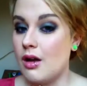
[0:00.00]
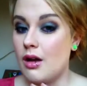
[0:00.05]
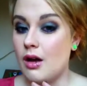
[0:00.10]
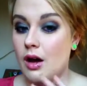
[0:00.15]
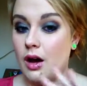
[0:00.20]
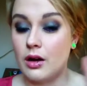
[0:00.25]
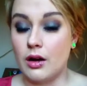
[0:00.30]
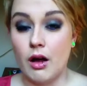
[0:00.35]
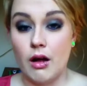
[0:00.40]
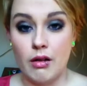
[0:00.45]

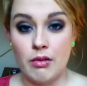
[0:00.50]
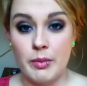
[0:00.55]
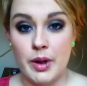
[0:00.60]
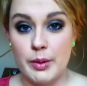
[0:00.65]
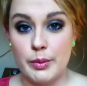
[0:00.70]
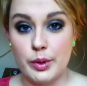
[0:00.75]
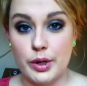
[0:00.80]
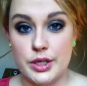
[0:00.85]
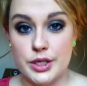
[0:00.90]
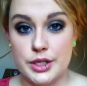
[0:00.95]
on all of my
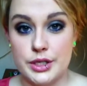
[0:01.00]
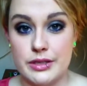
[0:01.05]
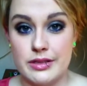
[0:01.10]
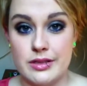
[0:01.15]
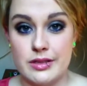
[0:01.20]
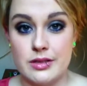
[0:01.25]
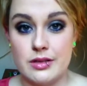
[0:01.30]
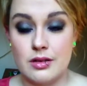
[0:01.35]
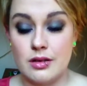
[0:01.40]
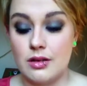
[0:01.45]

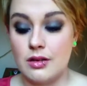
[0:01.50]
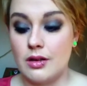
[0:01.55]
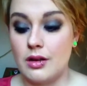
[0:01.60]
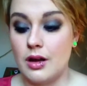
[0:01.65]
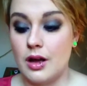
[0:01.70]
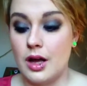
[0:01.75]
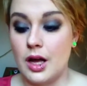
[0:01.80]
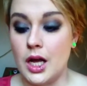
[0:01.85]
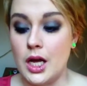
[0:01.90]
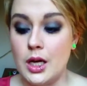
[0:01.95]
brushes,
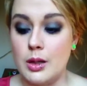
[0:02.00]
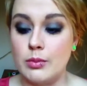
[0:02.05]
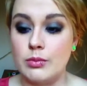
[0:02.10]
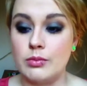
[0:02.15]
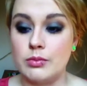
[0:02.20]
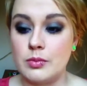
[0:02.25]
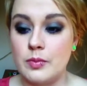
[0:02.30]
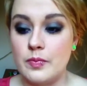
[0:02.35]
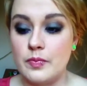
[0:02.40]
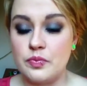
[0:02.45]

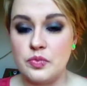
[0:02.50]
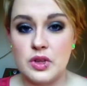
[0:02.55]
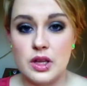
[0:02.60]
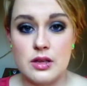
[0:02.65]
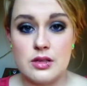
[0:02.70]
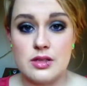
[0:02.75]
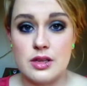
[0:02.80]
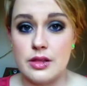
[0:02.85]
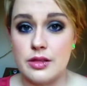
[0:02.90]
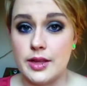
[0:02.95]

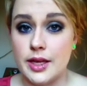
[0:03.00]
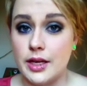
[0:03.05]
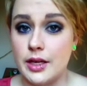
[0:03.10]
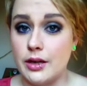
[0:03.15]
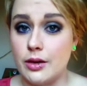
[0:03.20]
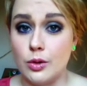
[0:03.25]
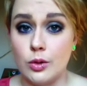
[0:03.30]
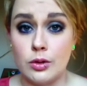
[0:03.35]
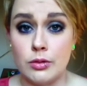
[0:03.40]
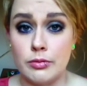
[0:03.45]

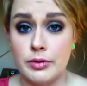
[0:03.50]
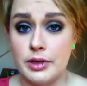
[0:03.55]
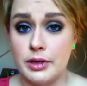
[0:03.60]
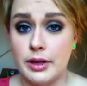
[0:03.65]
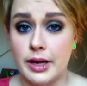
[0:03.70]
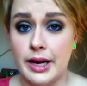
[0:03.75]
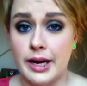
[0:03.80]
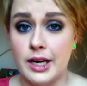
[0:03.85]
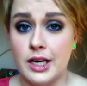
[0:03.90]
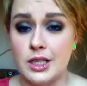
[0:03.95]
synthetic or real
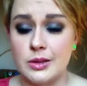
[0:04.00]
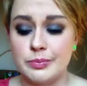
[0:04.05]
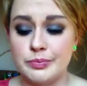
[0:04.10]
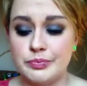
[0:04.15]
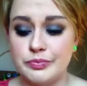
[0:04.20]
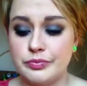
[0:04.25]
hair.